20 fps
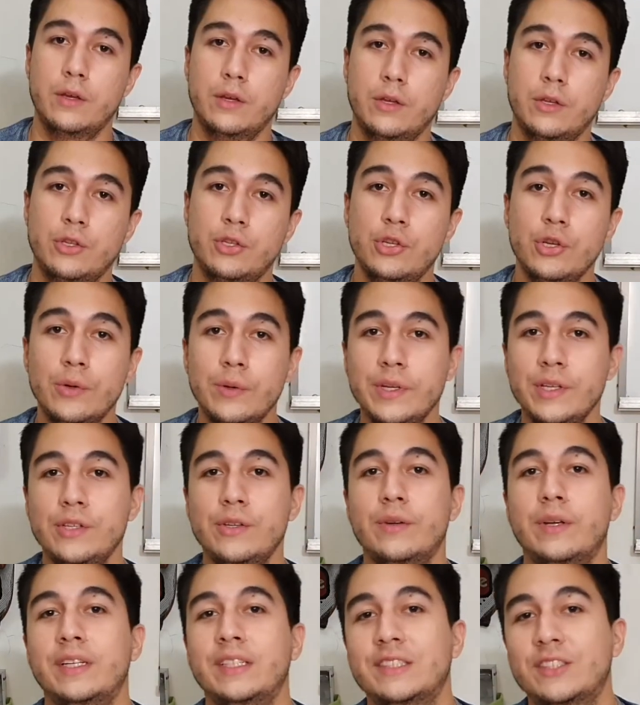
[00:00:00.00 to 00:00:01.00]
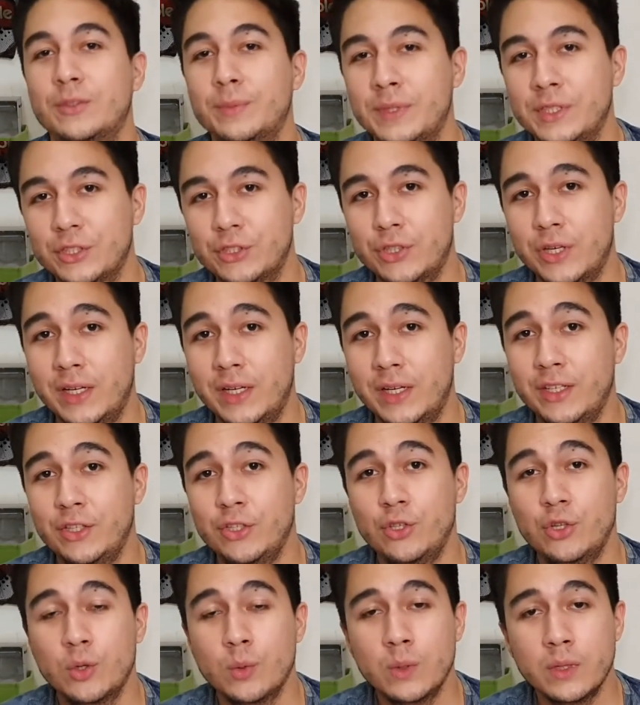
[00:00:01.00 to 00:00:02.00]
During your instrument
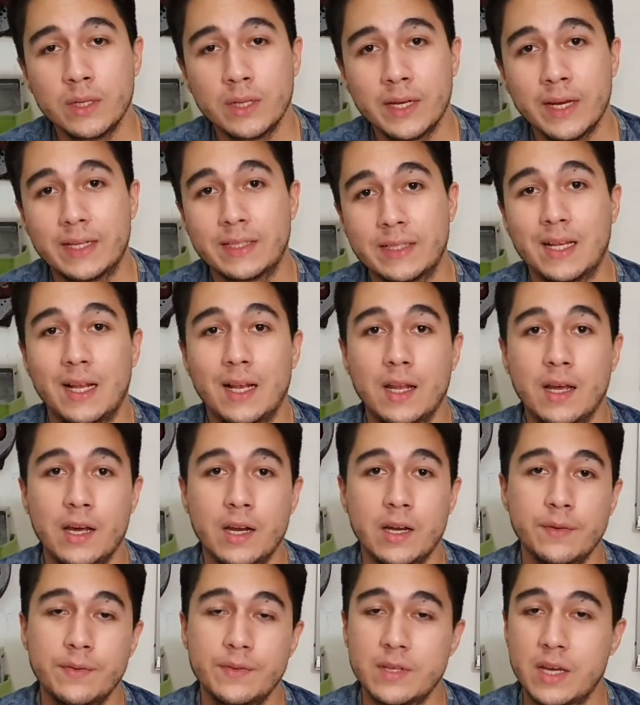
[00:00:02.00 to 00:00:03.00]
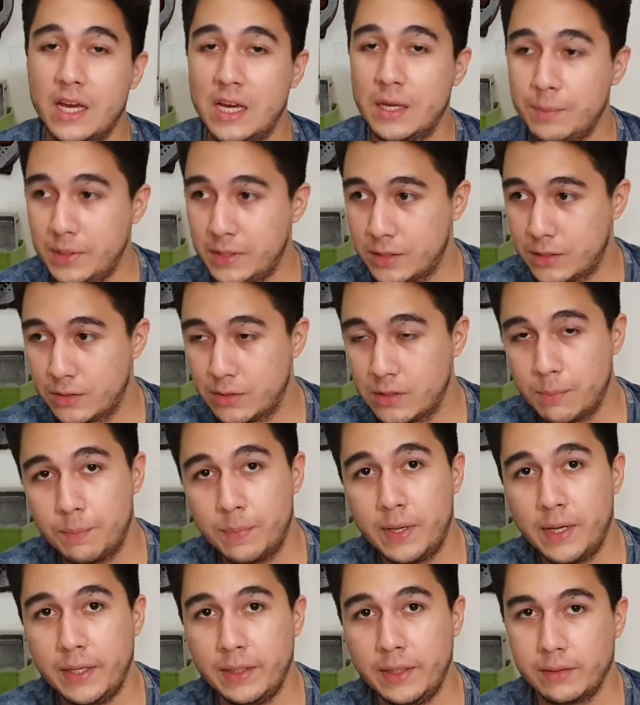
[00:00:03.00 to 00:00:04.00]
training you will get a lot of time into the
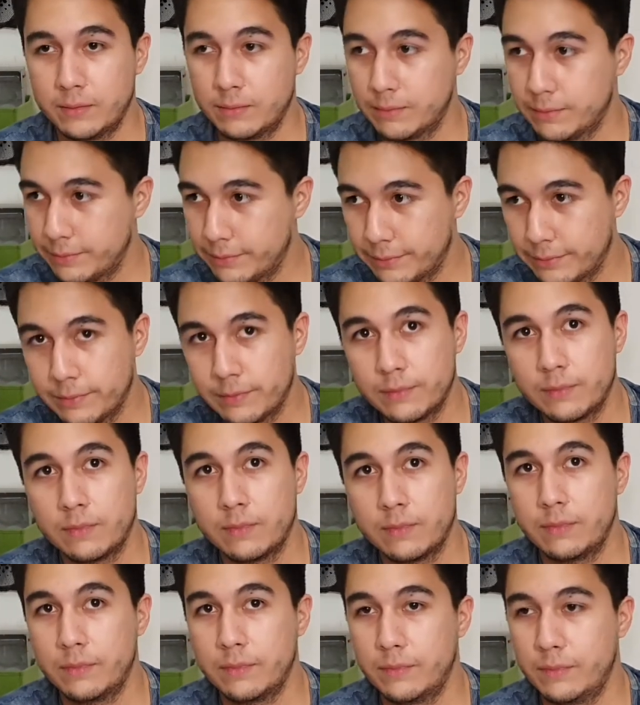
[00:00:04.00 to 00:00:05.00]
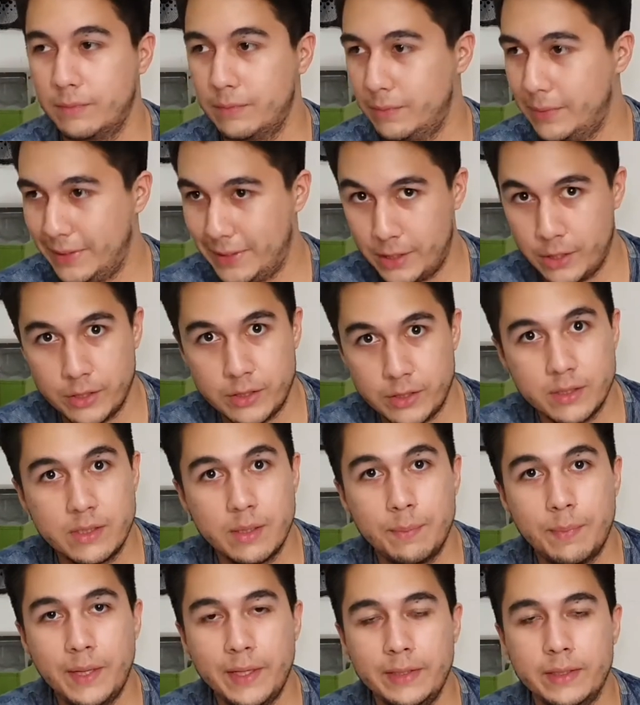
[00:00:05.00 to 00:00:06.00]
plane, because it's
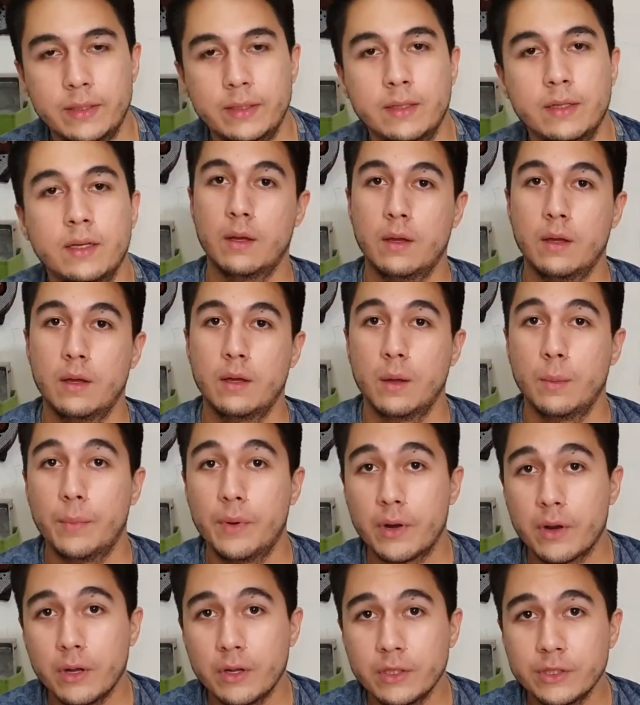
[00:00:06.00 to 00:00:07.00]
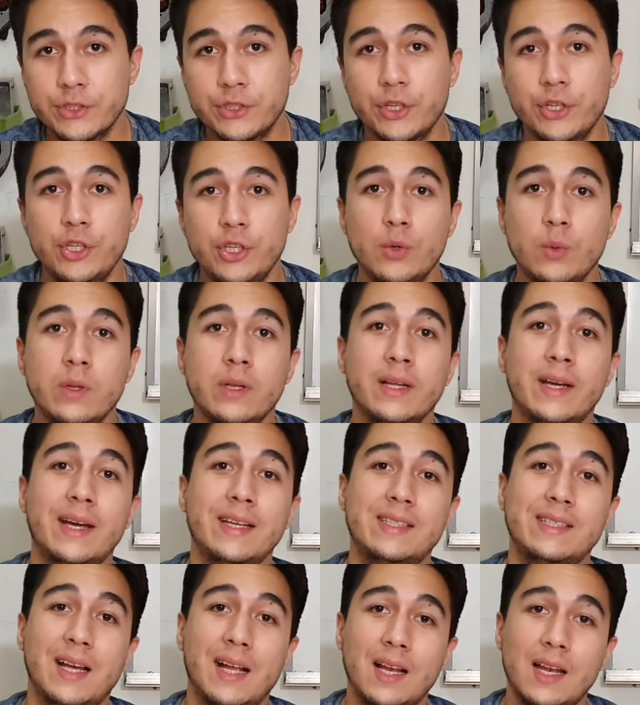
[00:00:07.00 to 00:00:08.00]
the plane. But also you will
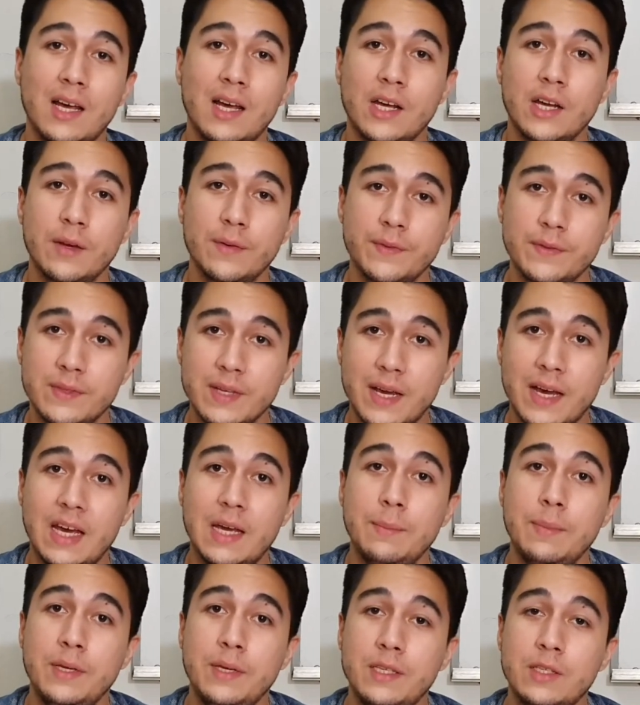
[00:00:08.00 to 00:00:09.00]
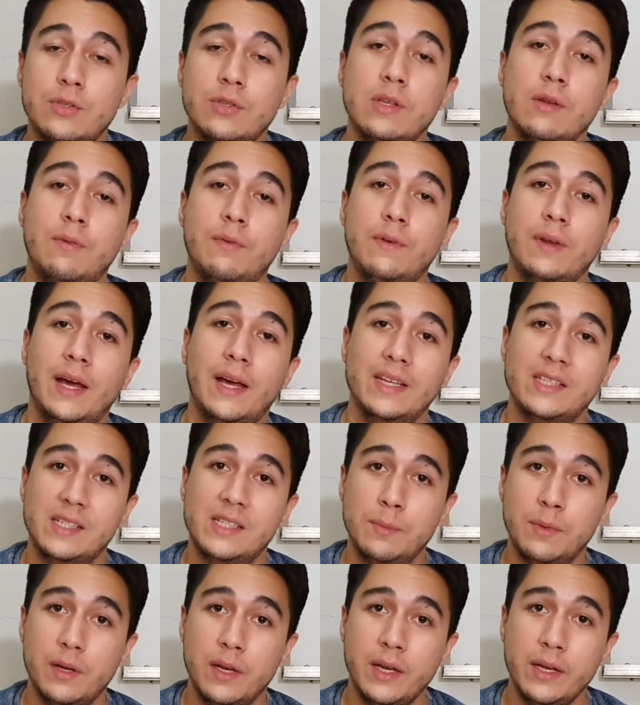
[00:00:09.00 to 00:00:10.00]
get a lot of time into the flight
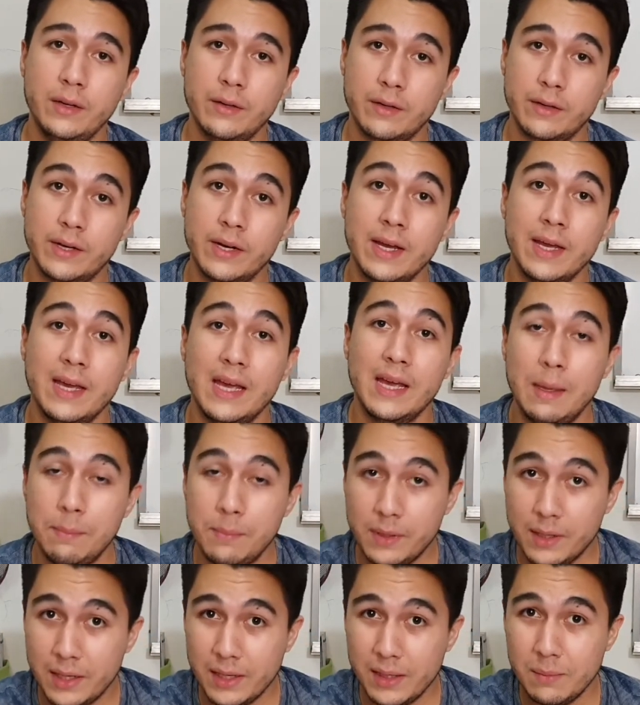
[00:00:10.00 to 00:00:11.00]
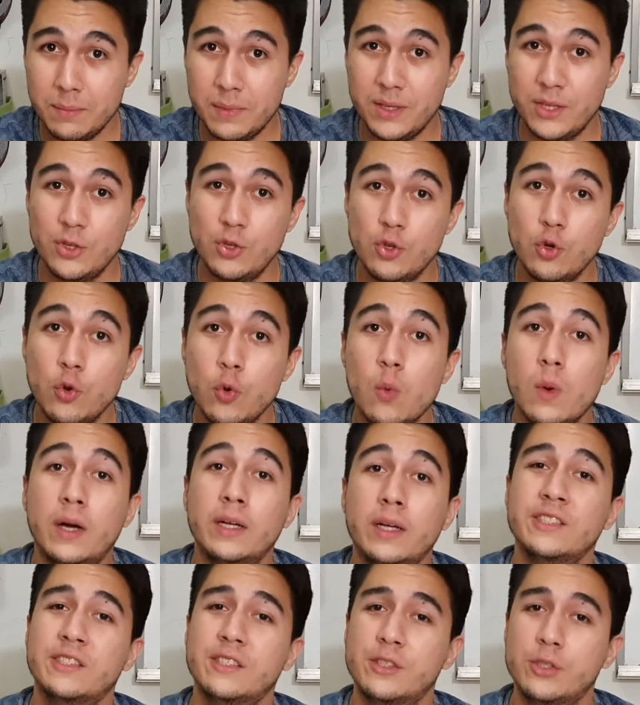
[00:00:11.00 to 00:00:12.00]
simulator, and believe me, you
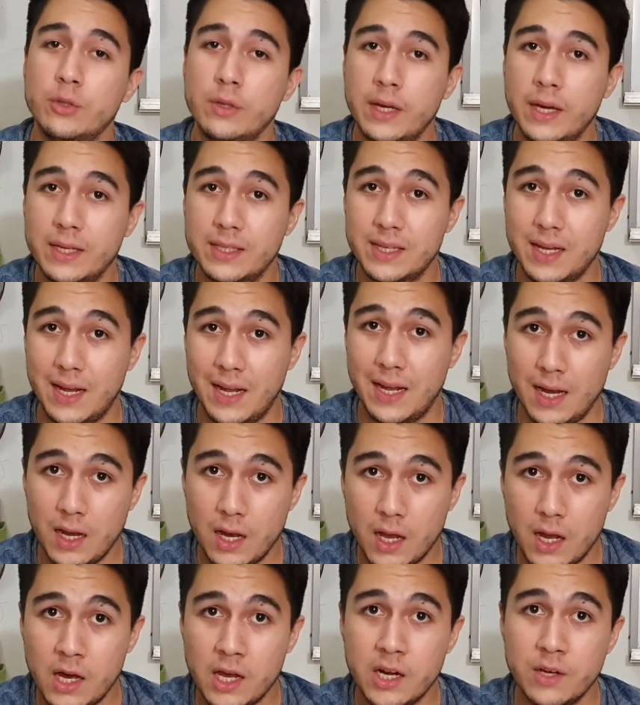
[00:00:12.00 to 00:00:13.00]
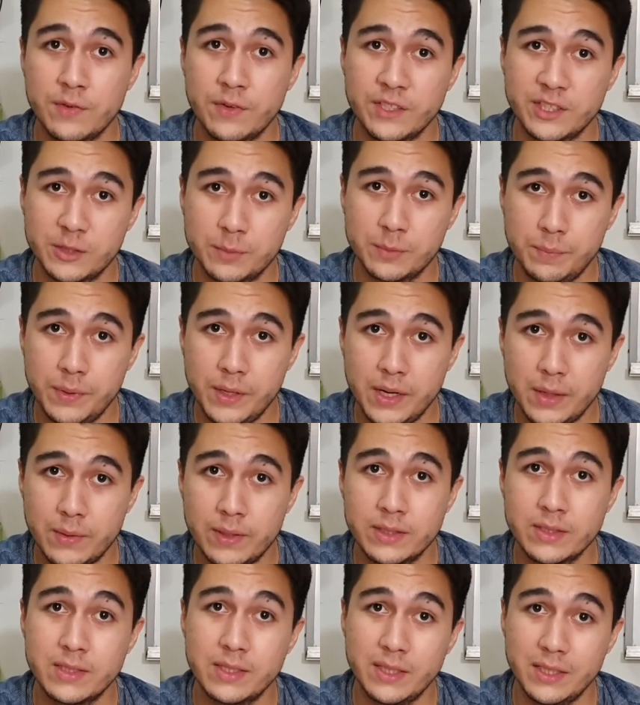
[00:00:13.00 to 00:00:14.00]
want to get a lot of
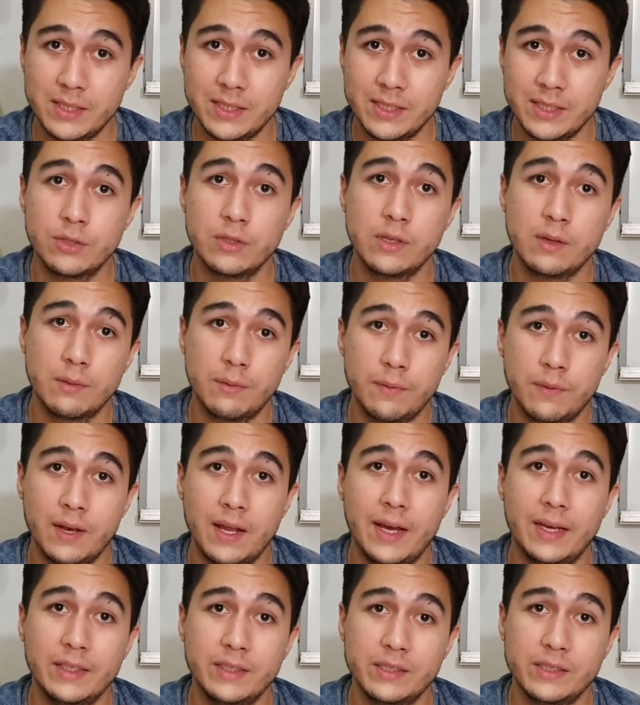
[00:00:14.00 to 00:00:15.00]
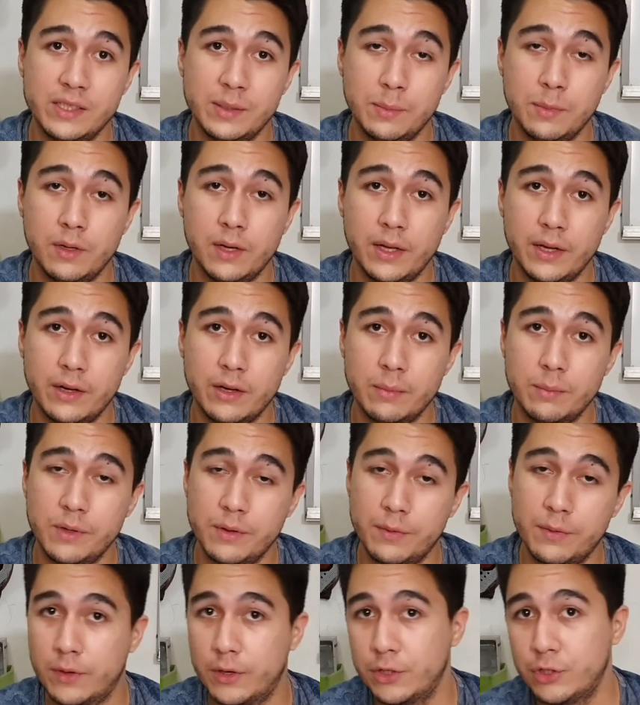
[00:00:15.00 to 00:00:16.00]
experience into the flight simulator
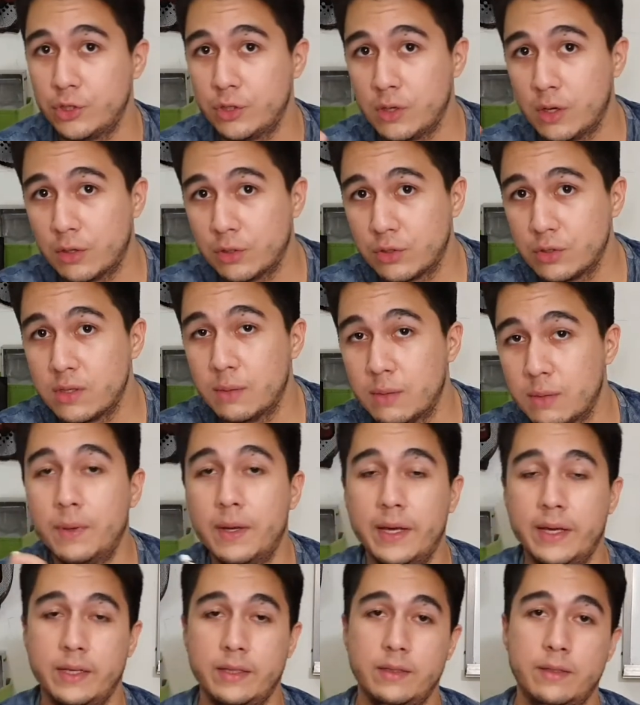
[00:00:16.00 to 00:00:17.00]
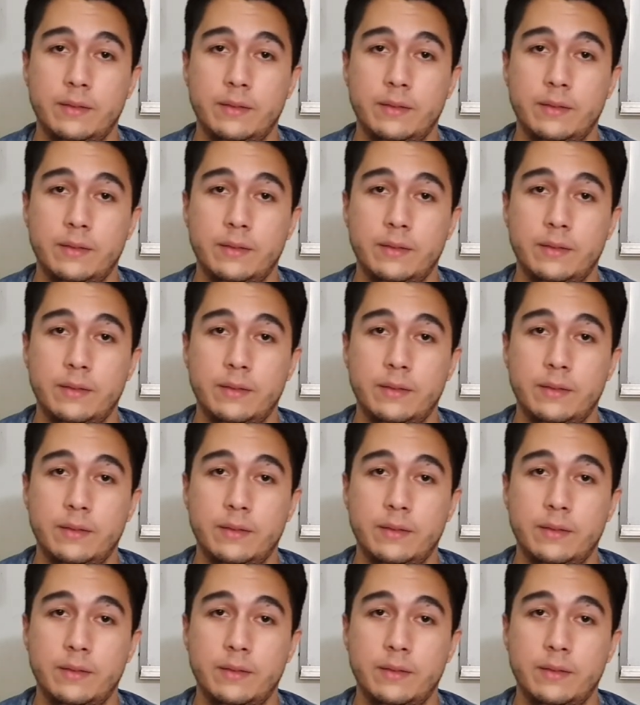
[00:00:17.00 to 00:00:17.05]
before you go to the plane.